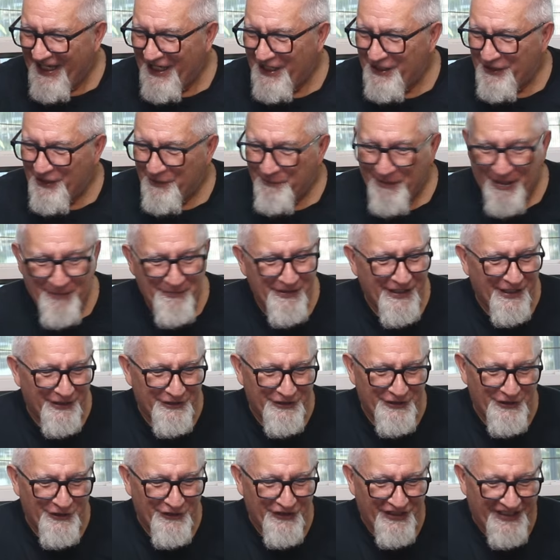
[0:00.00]
I don't know. Maybe
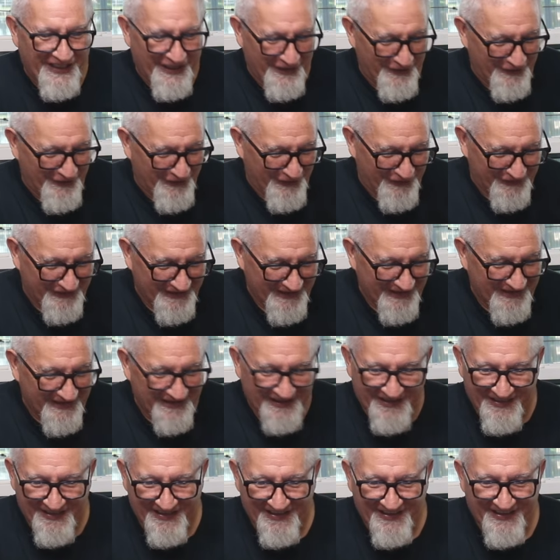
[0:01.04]
I'll use it. I don't know. It
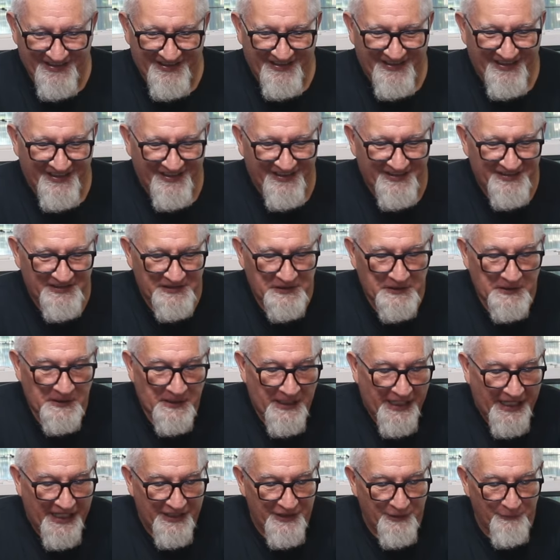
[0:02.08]
looked neat. Yeah.
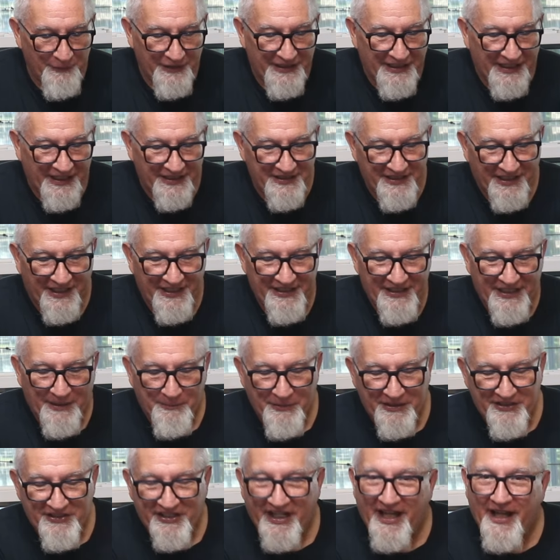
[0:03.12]
And then we got Tiny
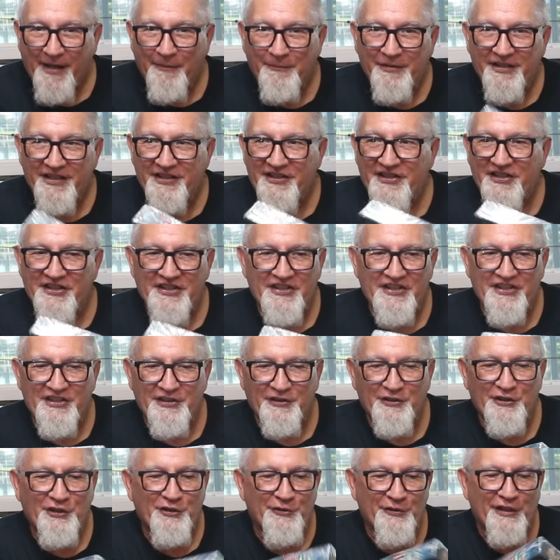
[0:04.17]
Epic Zombies. This is
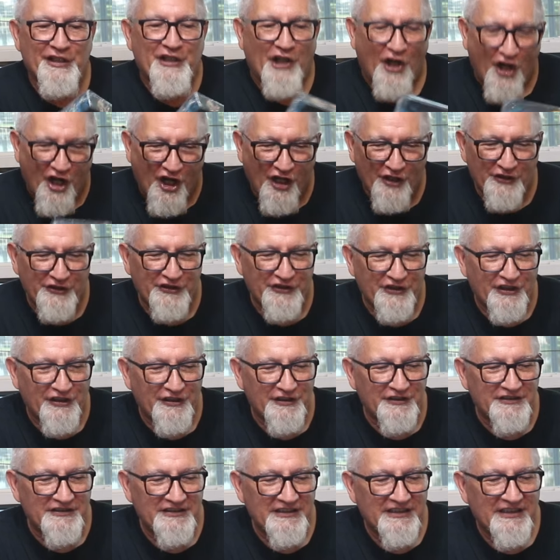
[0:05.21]
still a shrink,
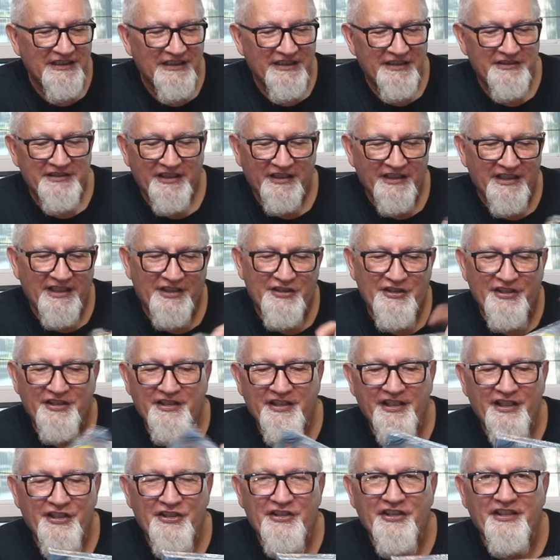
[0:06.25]
also deluxe
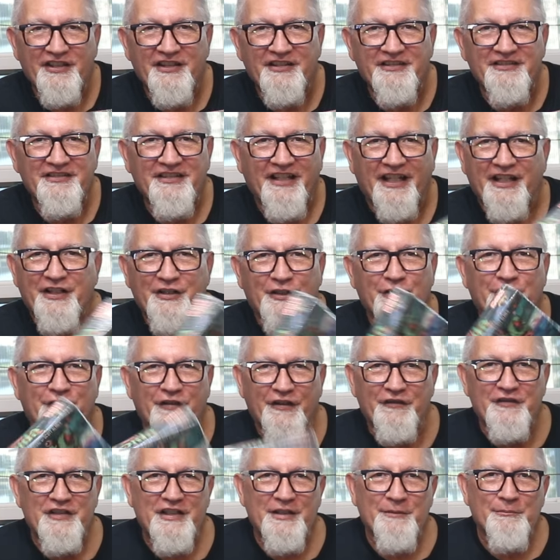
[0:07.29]
edition. I don't know,
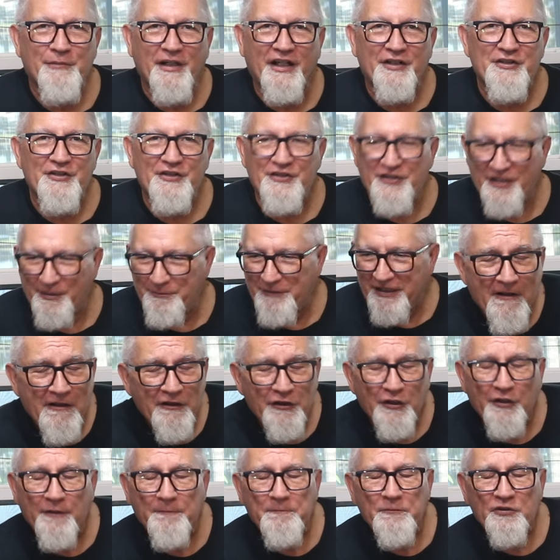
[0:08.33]
15 bucks or something.
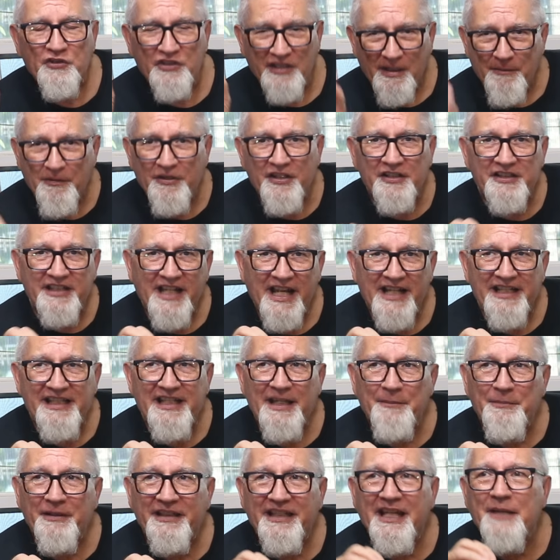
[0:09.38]
Some of the Tiny
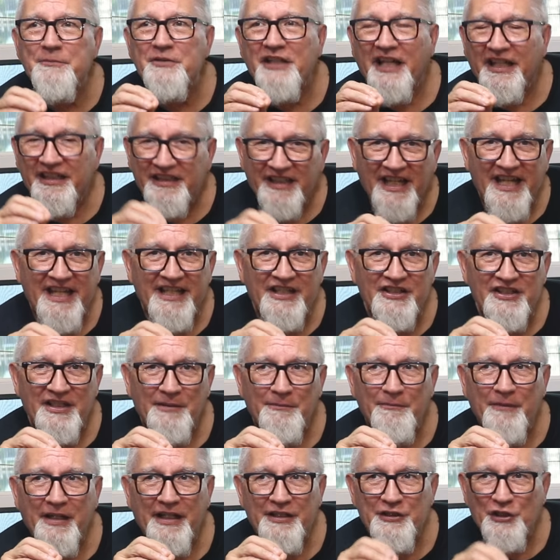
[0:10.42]
Epic games I like.
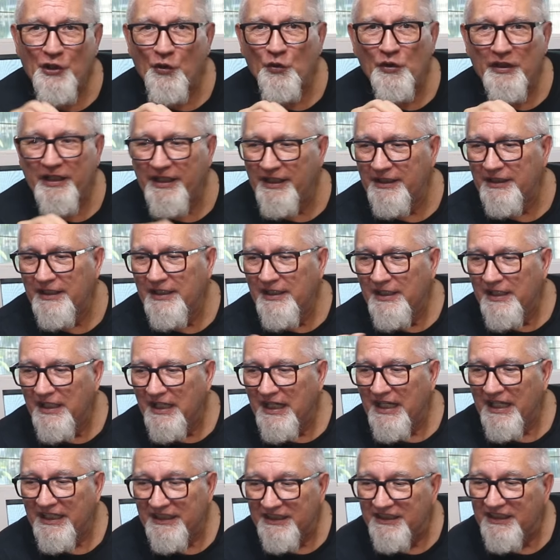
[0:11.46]
Some I don't like.
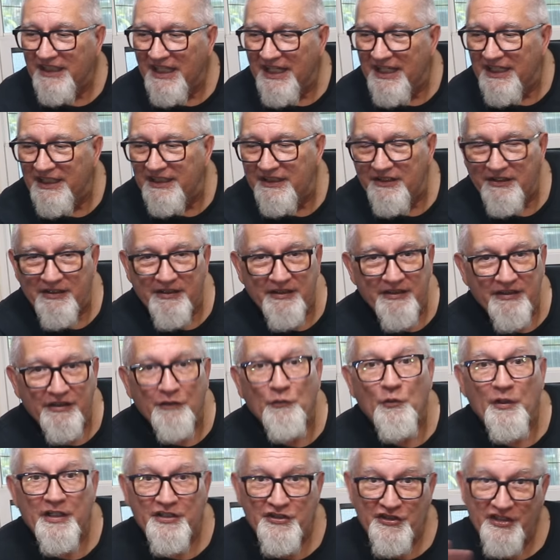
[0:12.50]
I like
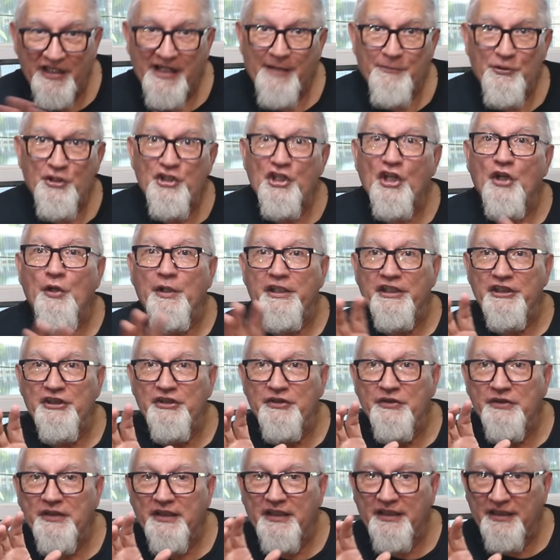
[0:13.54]
the ones that I'm showing
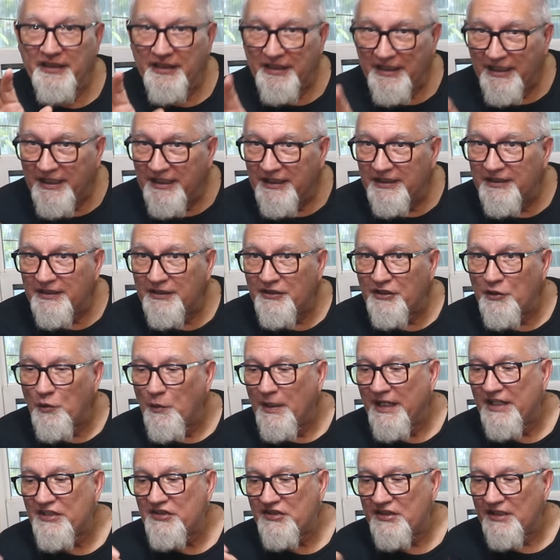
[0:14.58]
you. I like
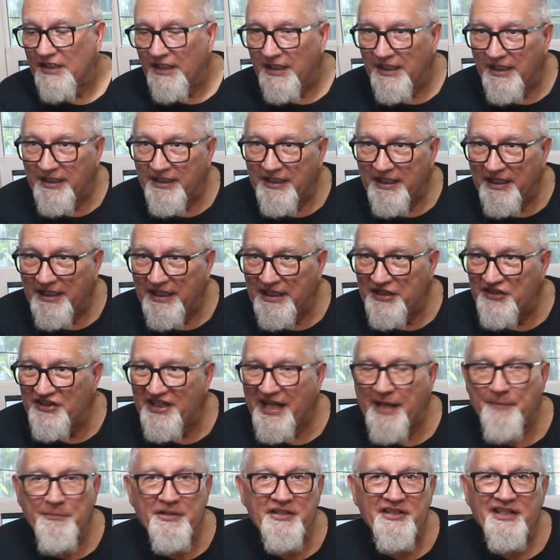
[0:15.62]
Quest and I like
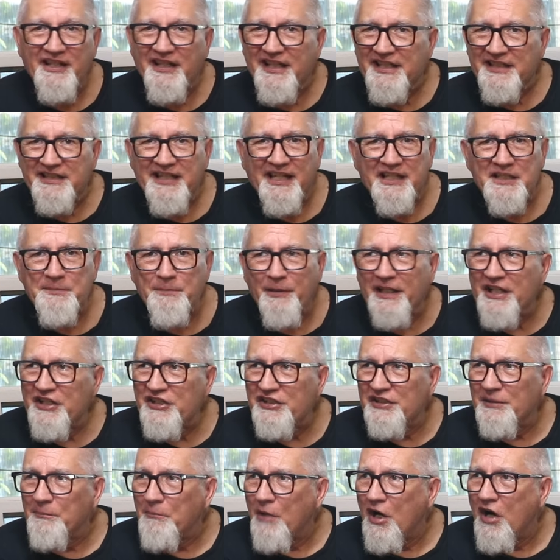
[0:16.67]
Zombies. It takes
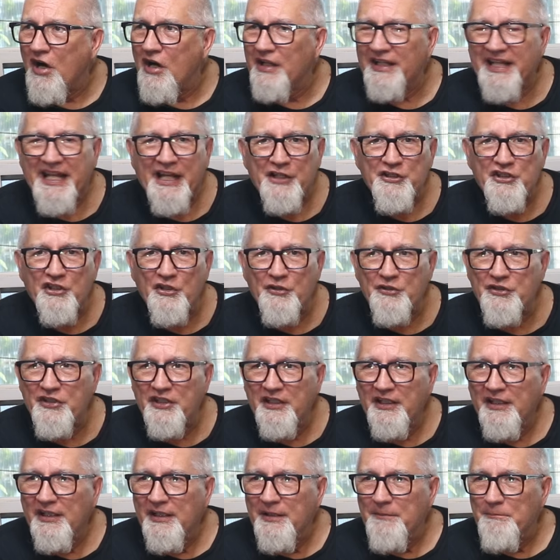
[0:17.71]
place in the mall. It has
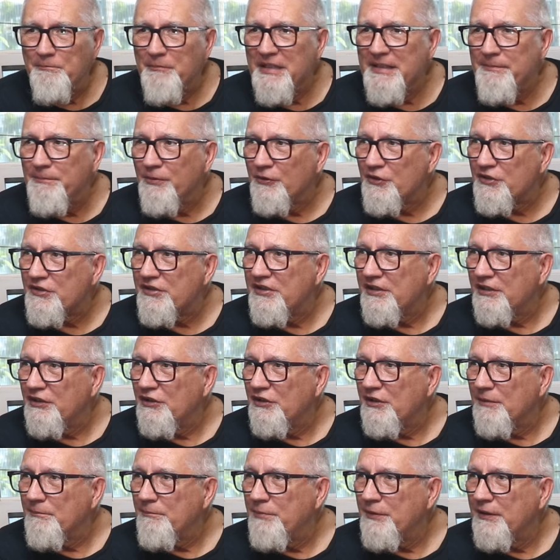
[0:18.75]
those meeples that
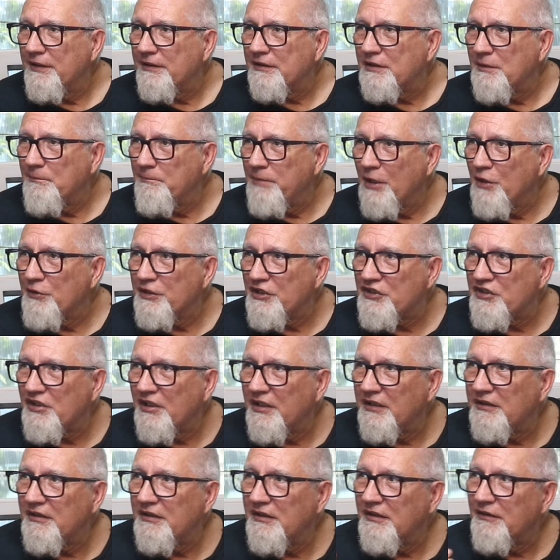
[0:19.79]
you can put components
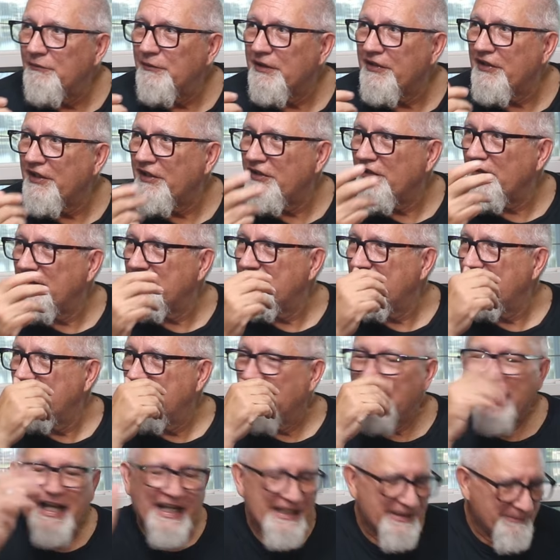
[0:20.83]
on. What are they called?
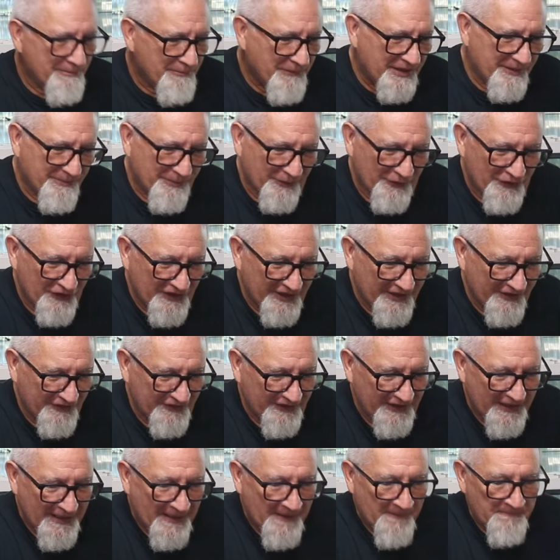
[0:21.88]
Item, Item meeples. meeples. Yes.